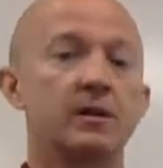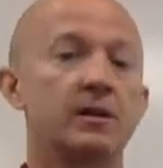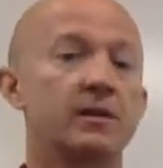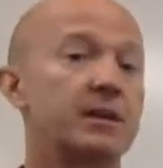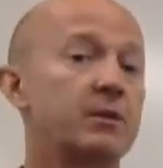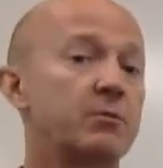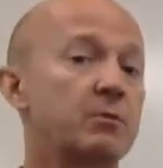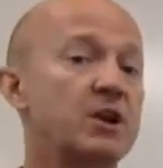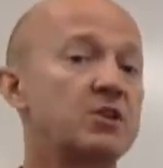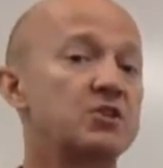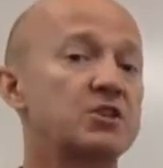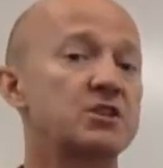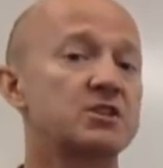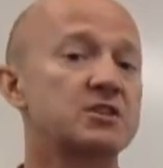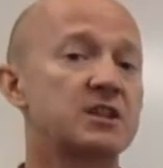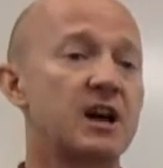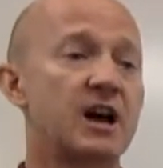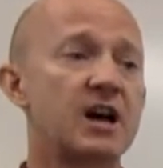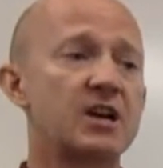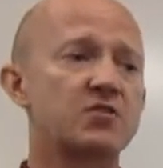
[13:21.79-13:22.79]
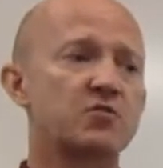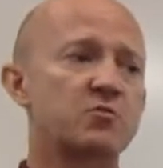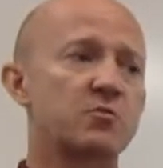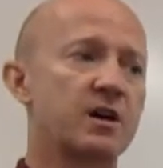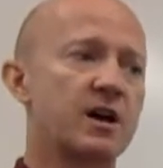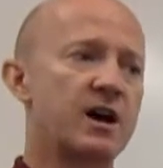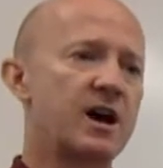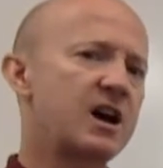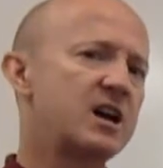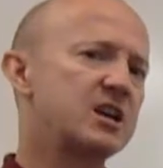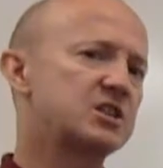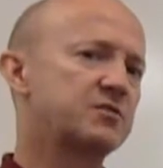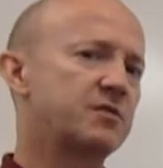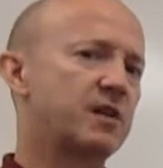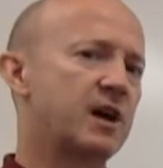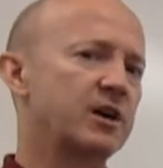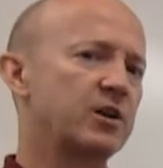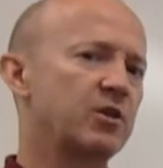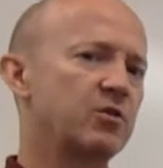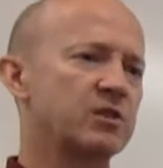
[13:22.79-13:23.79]
They range in size from the highest
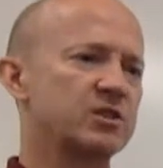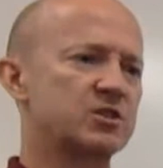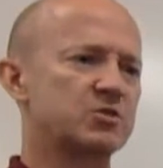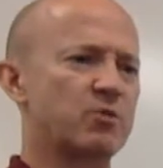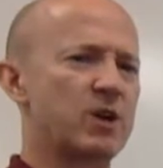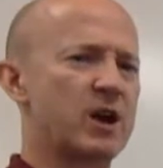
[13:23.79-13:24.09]
value that's